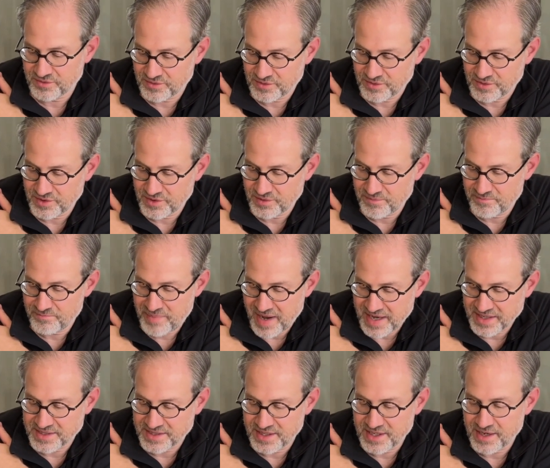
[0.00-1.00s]
the
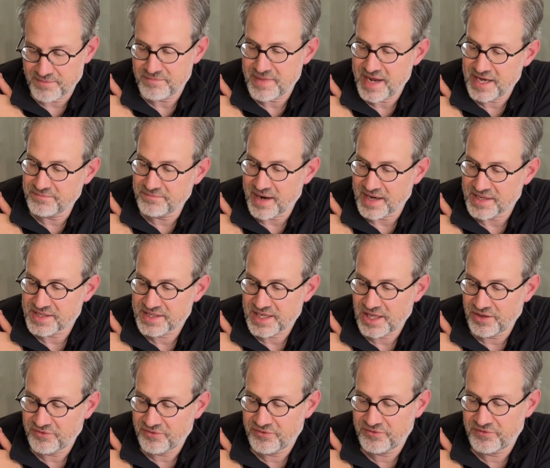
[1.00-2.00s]
pegs that I made
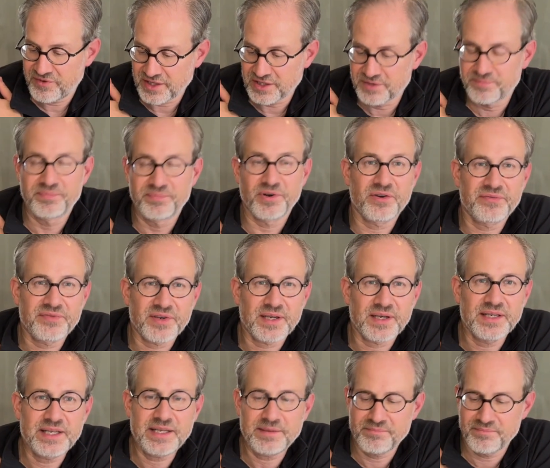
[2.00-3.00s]
myself fit
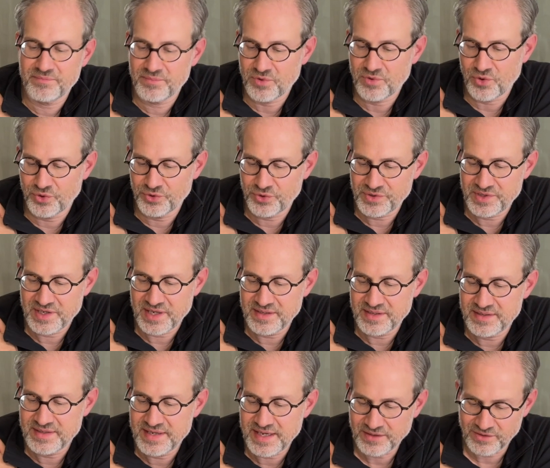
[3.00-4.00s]
perfectly, although they
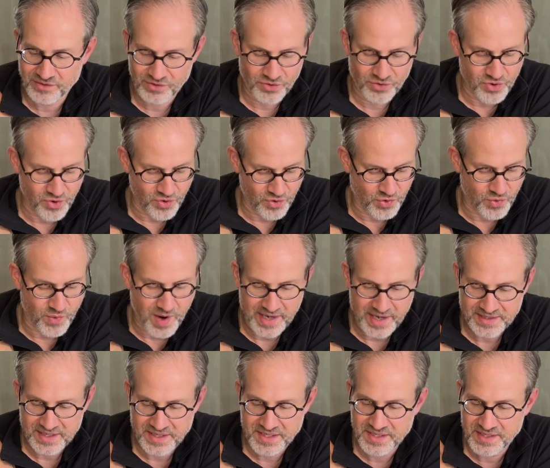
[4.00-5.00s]
didn't go
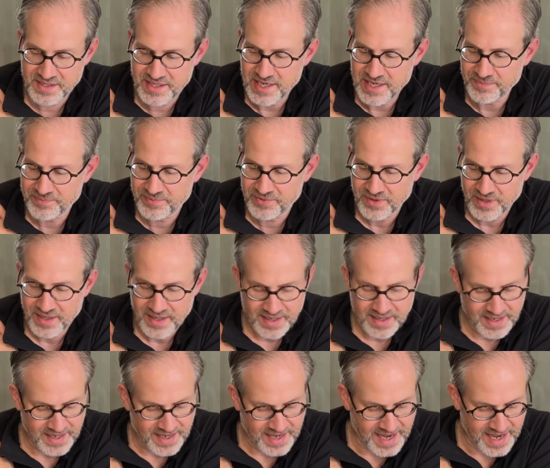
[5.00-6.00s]
quite as deep
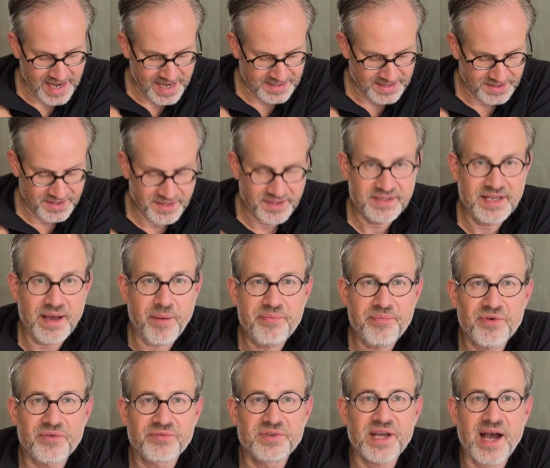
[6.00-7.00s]
as the depth
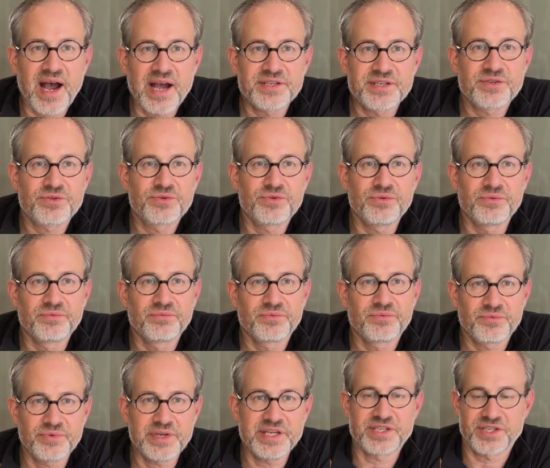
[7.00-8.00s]
of the ice screw
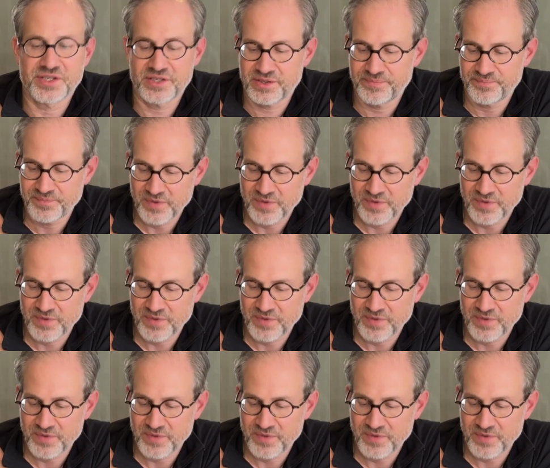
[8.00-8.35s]
reached.